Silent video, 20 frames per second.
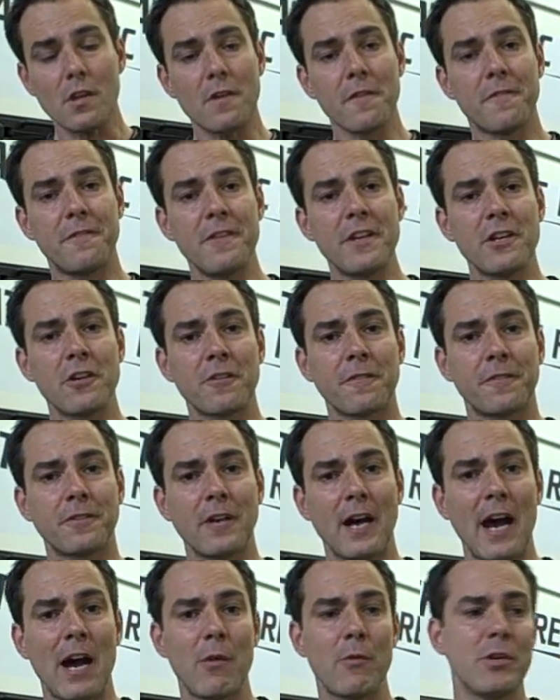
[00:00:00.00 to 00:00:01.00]
Feet are
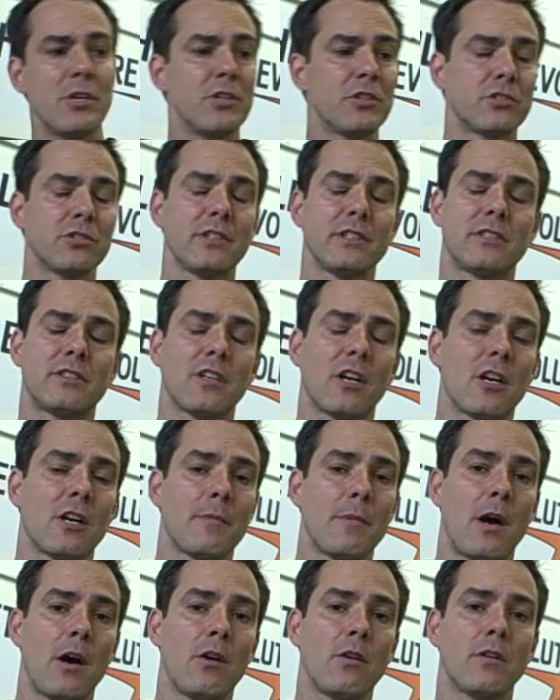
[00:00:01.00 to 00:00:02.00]
flat. We usually start
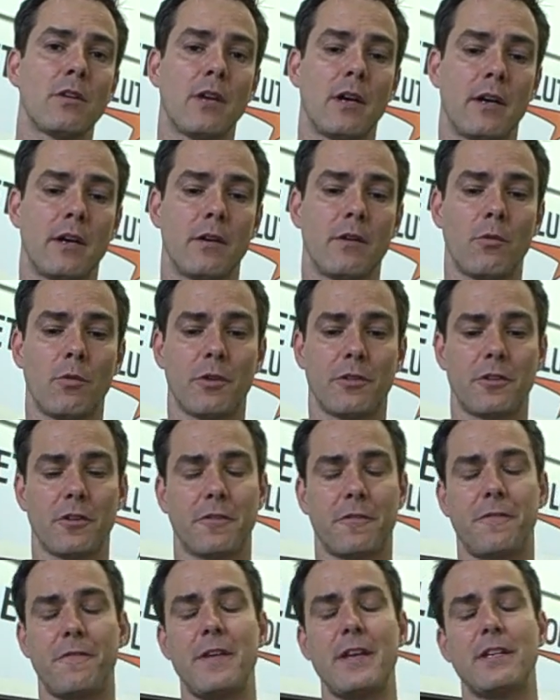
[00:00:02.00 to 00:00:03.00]
them out with their
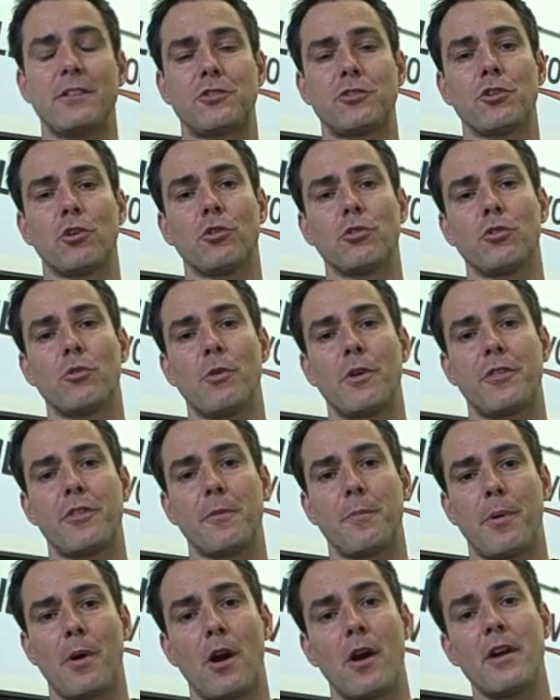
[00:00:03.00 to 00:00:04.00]
feet shoulder width
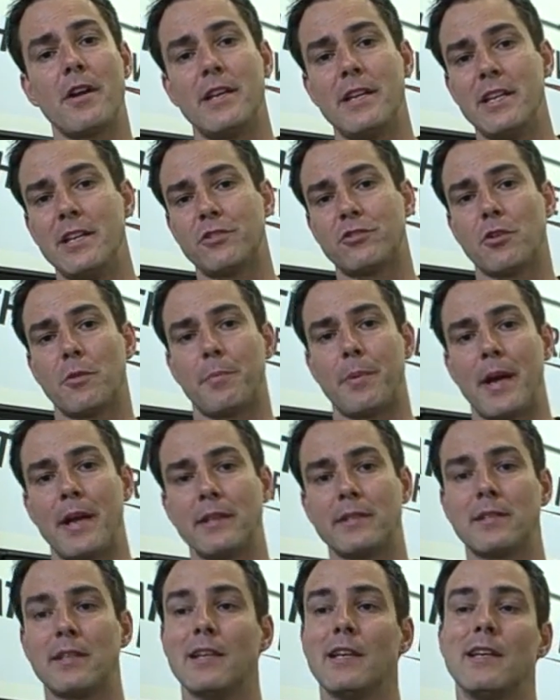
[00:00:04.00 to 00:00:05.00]
apart, knees are
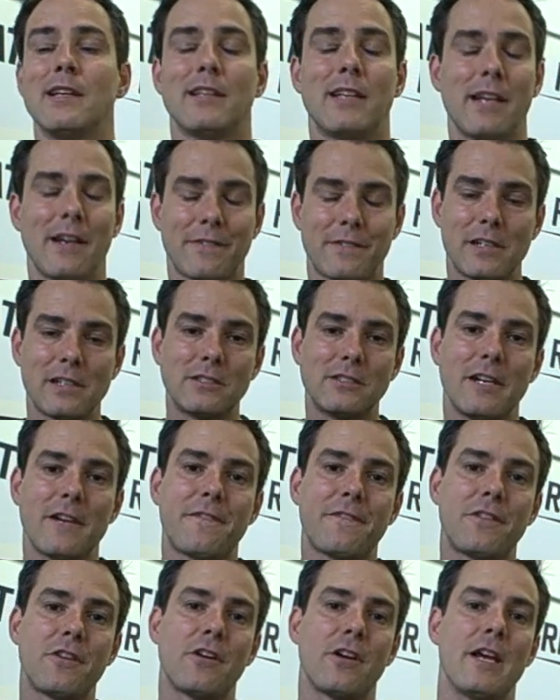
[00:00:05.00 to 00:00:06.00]
bent. They have to
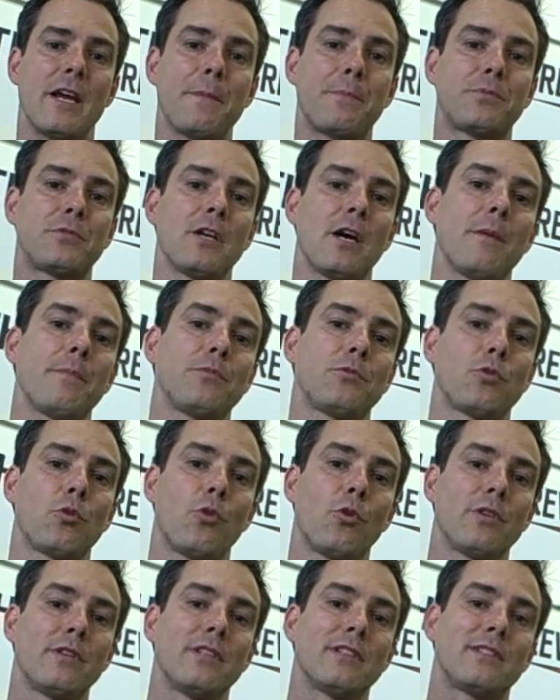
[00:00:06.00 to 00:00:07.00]
lift their hips up
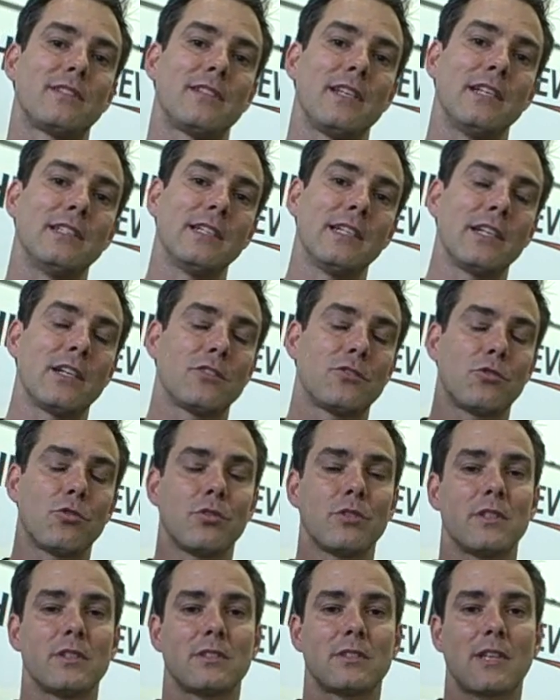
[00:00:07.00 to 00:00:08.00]
toward the ceiling or
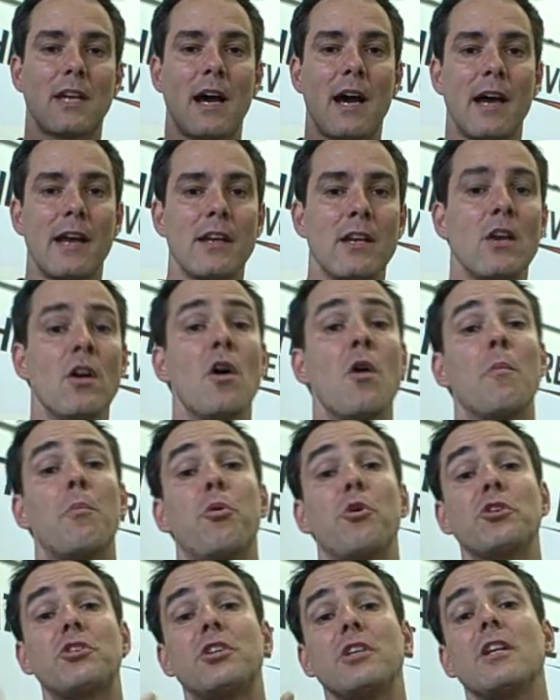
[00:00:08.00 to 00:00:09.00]
toward the sky,
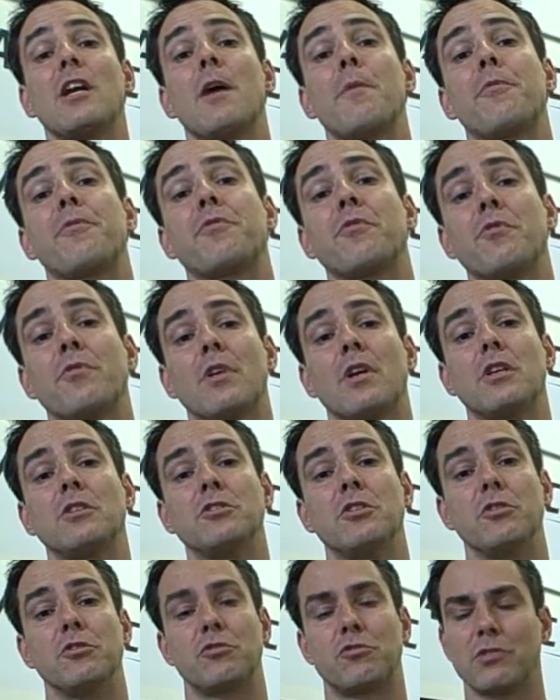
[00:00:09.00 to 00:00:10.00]
pushing up through the
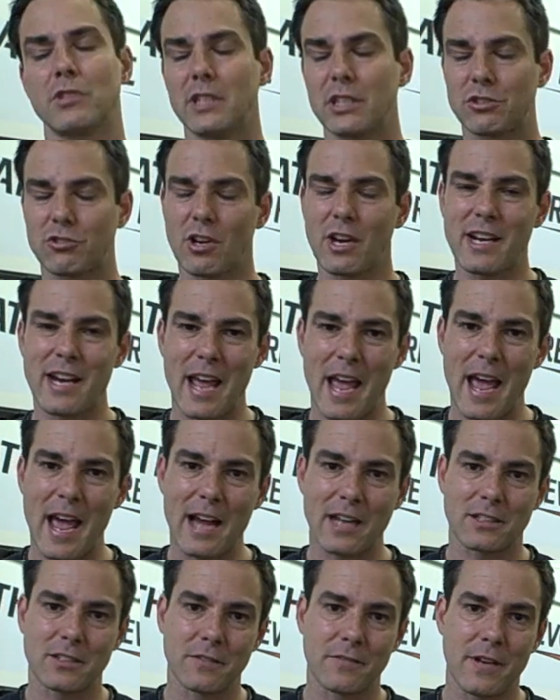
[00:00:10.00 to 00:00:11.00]
glutes, really trying to
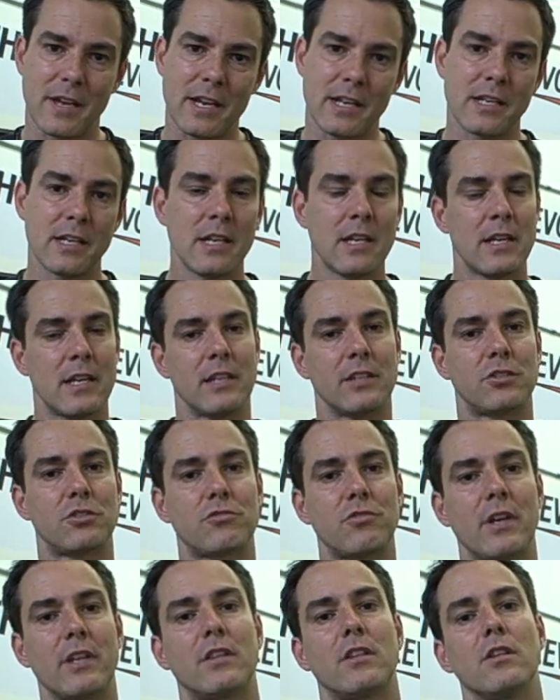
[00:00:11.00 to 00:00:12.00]
activate and
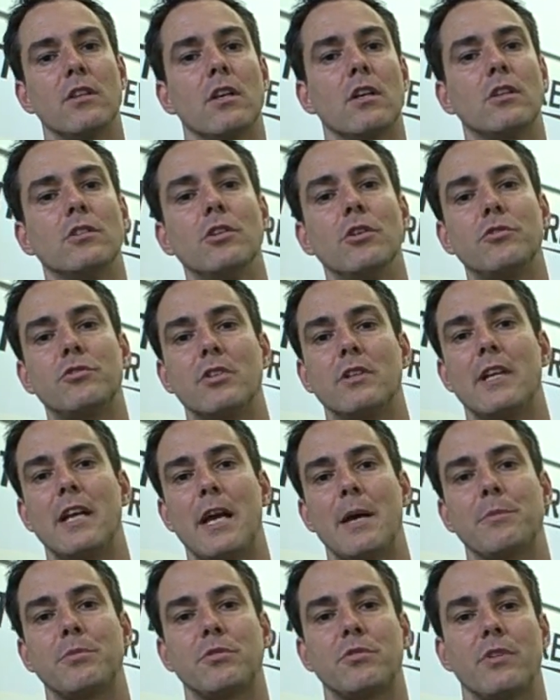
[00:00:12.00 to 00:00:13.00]
strengthen the glutes and
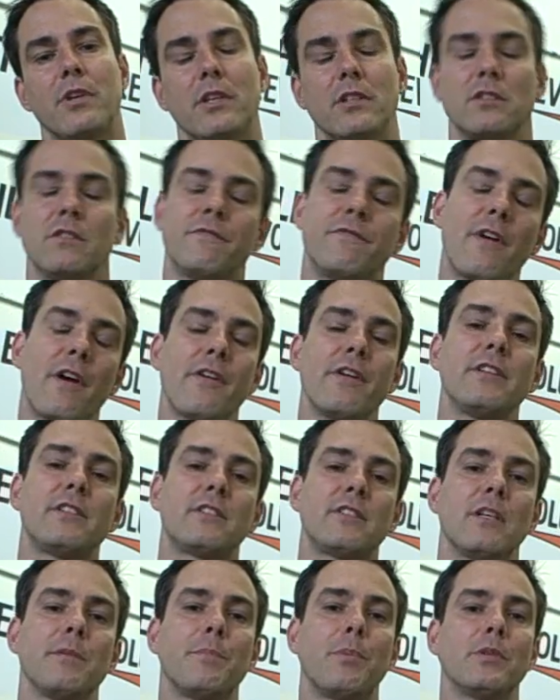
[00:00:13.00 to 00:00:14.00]
hamstrings. Very
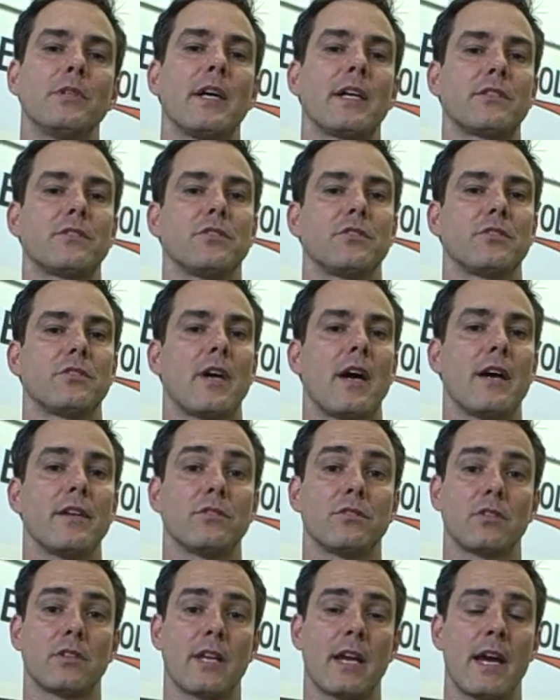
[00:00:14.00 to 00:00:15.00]
simple exercise,
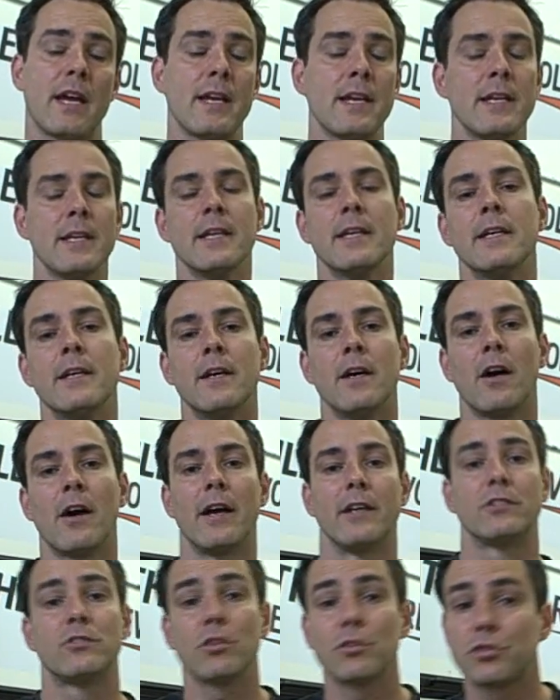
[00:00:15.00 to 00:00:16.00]
okay? All
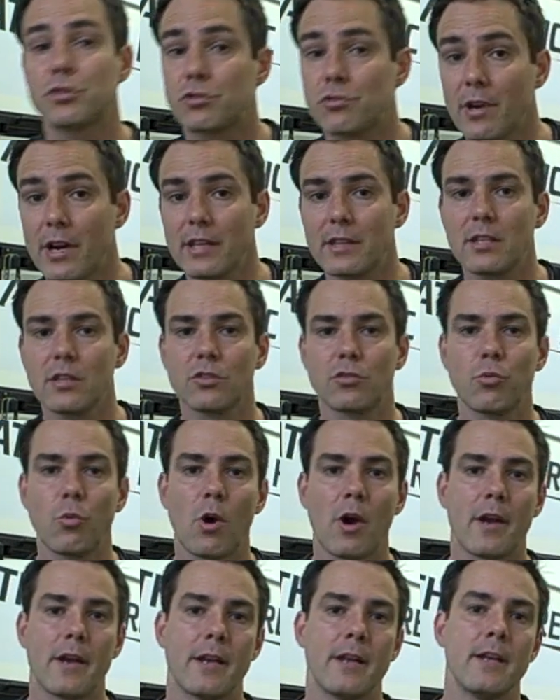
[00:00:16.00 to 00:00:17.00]
right, so strength is
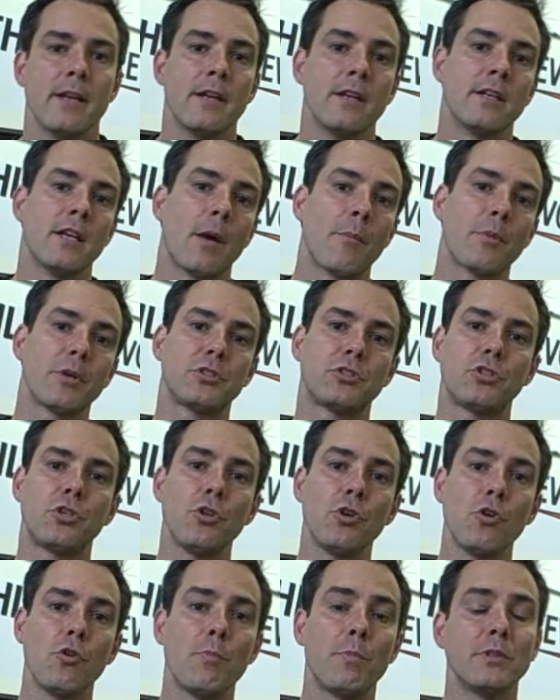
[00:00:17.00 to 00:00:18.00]
1. Number
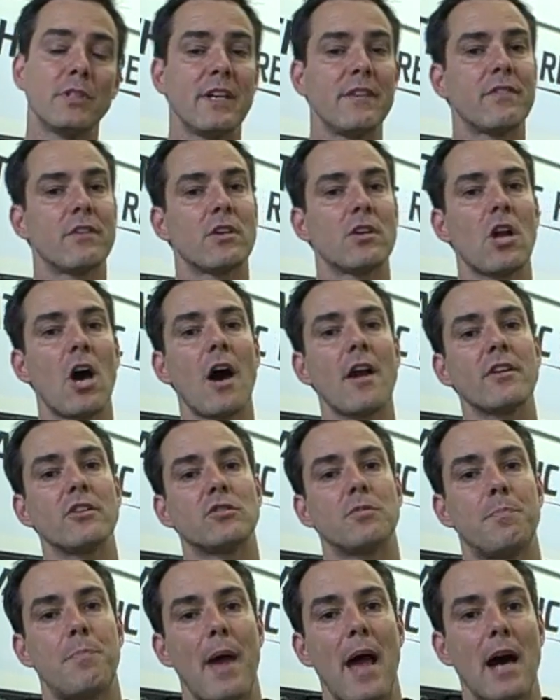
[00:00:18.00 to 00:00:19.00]
2, believe it or not, is
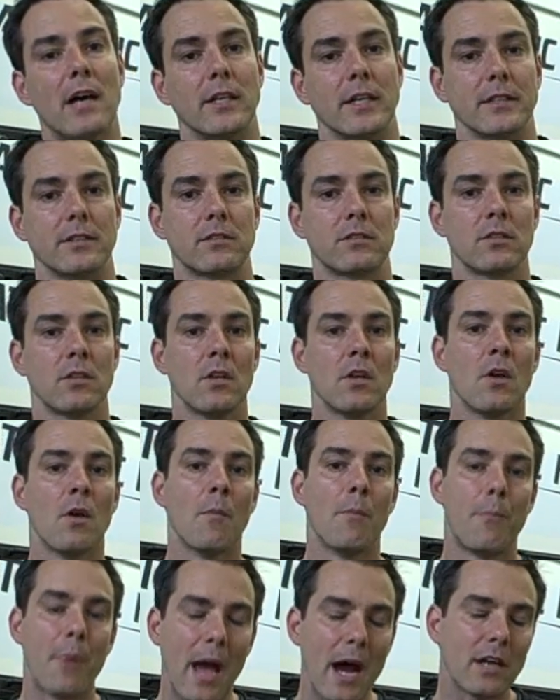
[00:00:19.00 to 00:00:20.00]
balance.
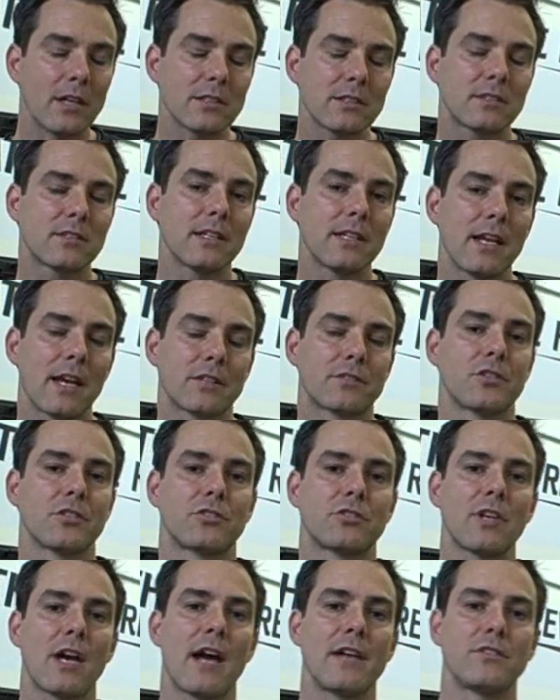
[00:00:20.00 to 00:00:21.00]
Balancing
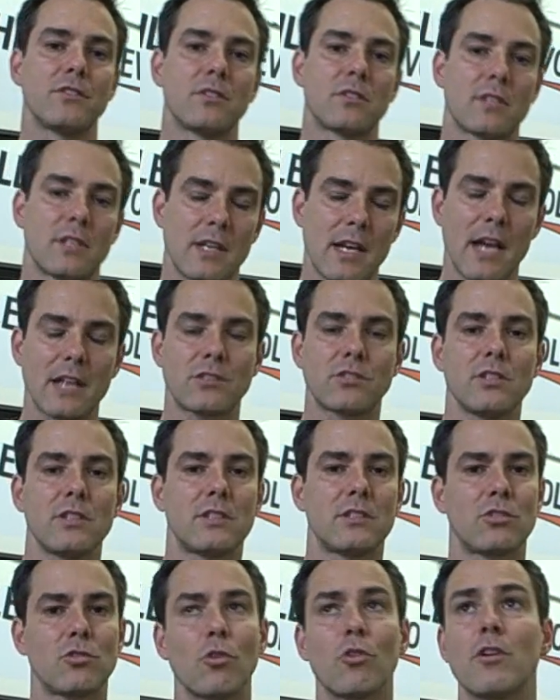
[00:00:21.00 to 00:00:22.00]
exercises can actually
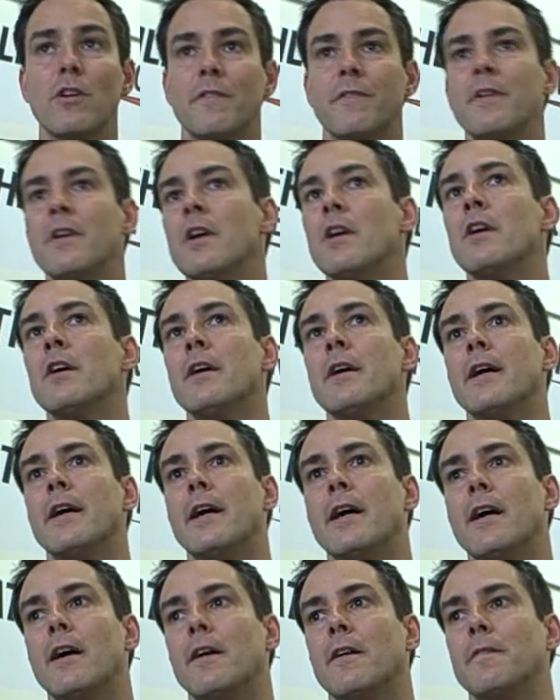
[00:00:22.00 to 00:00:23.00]
sort of,
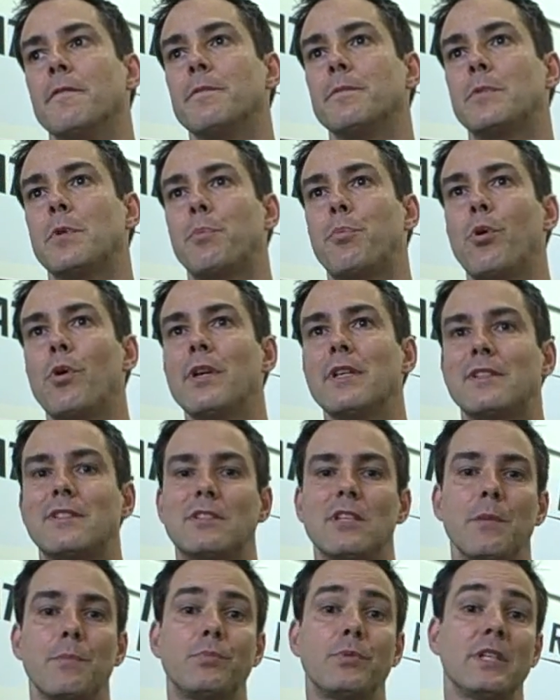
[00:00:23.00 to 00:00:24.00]
to put it
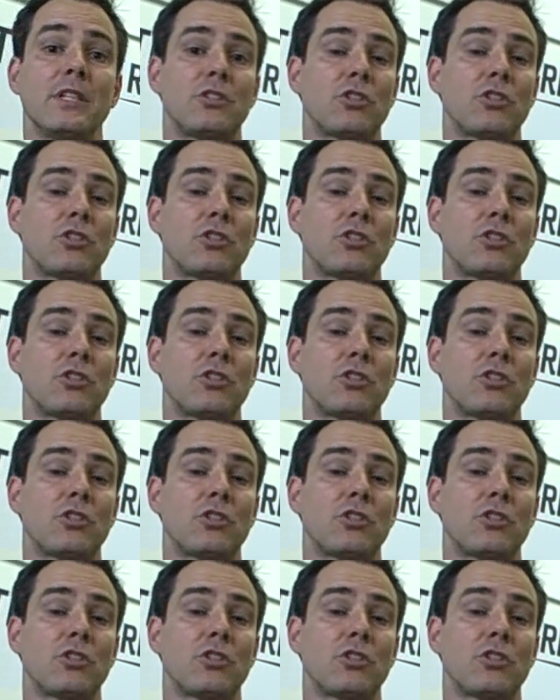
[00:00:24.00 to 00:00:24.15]
simply,